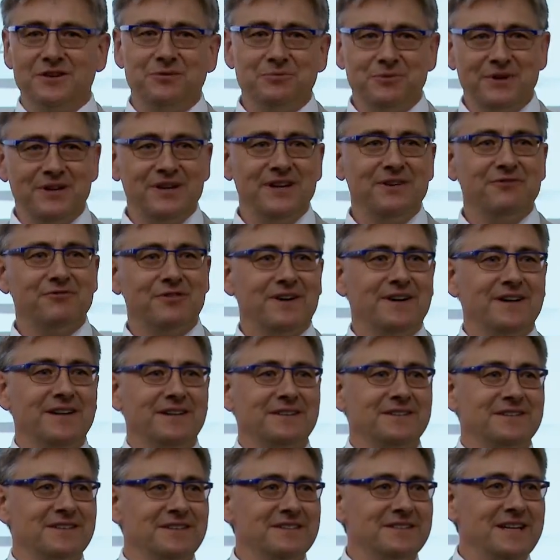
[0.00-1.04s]
that we
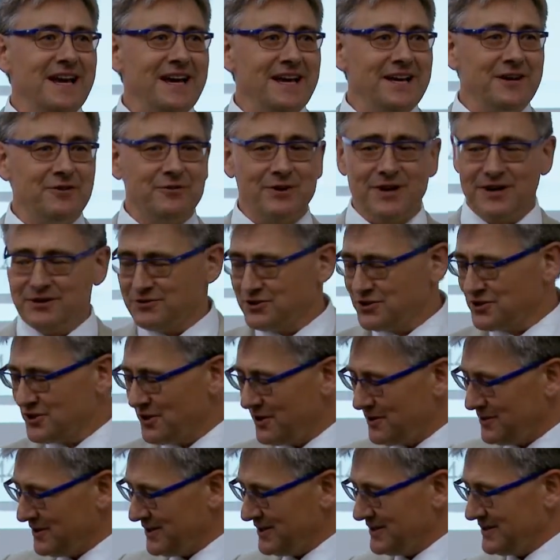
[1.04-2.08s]
find today around
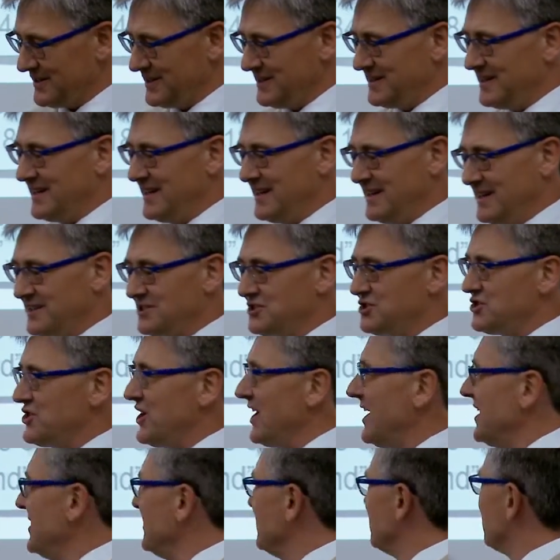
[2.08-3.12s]
Scotland, and it has
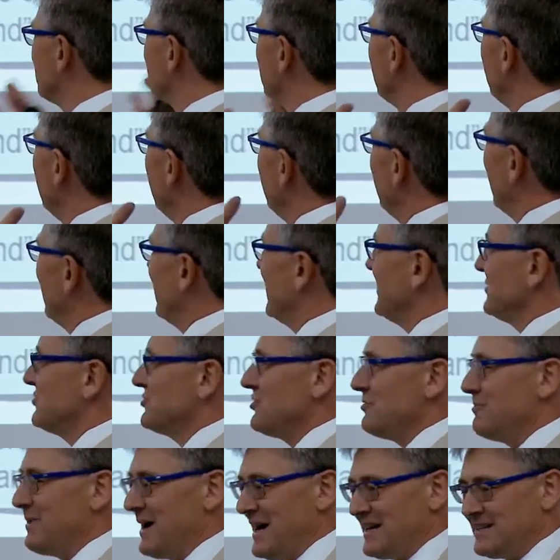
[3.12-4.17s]
changed
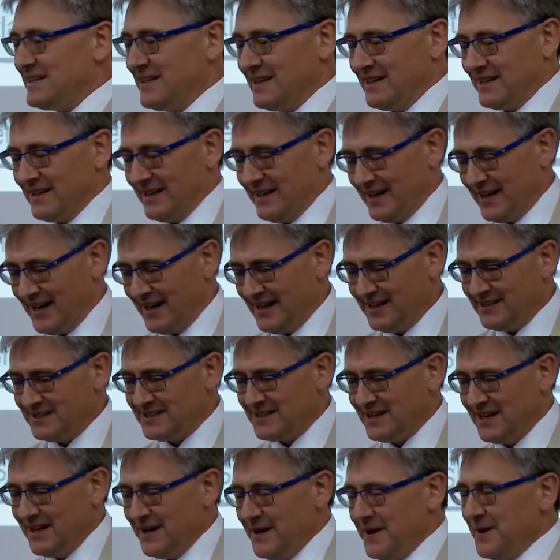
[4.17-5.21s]
dramatically.
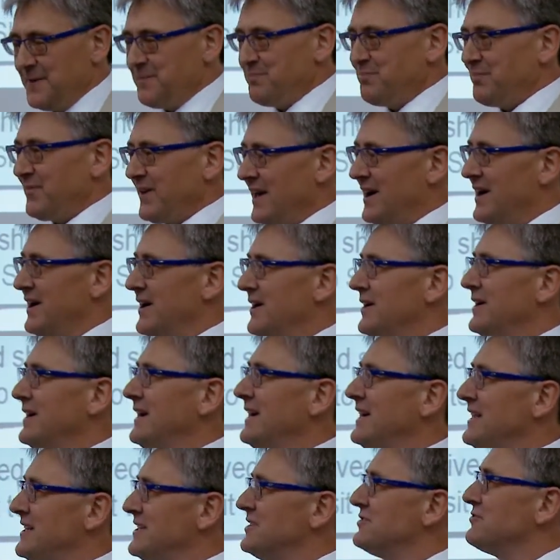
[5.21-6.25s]
And
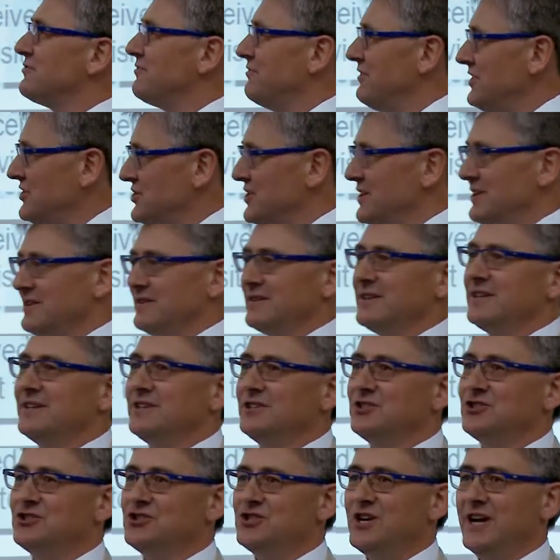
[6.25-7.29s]
it is fishing that
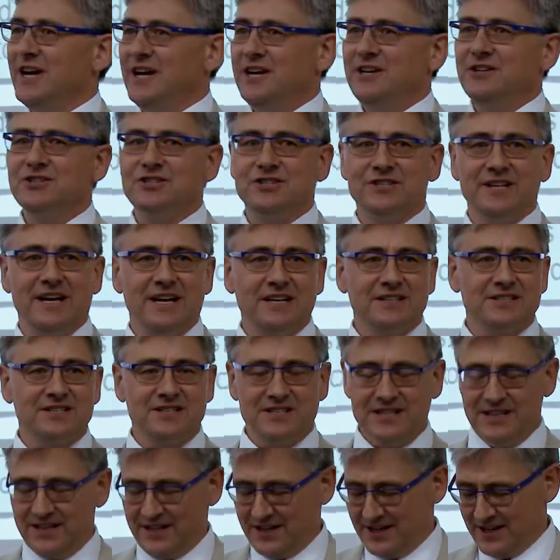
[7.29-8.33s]
has changed that
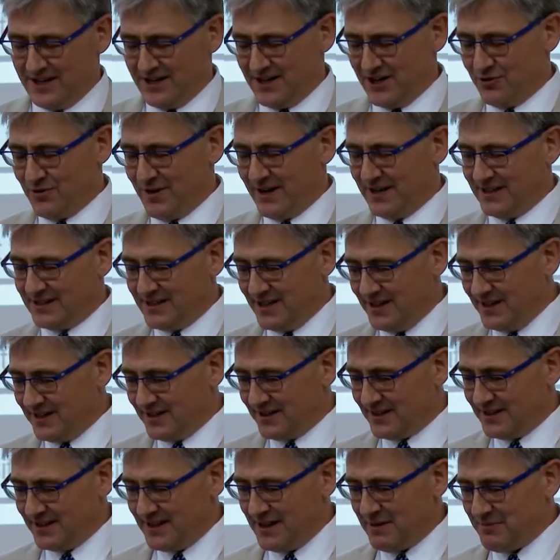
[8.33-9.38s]
sea a great
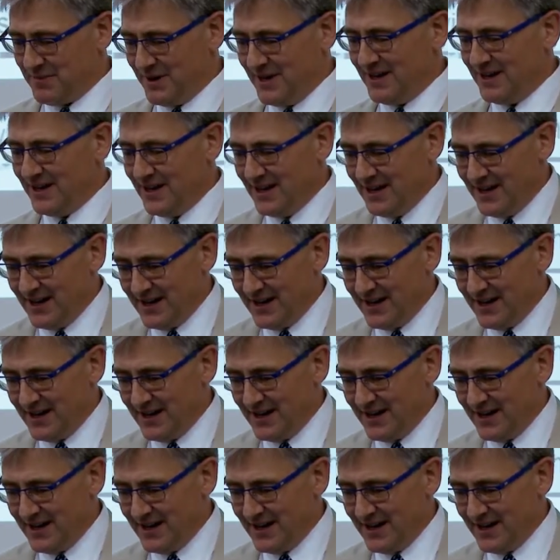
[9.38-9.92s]
deal, and let me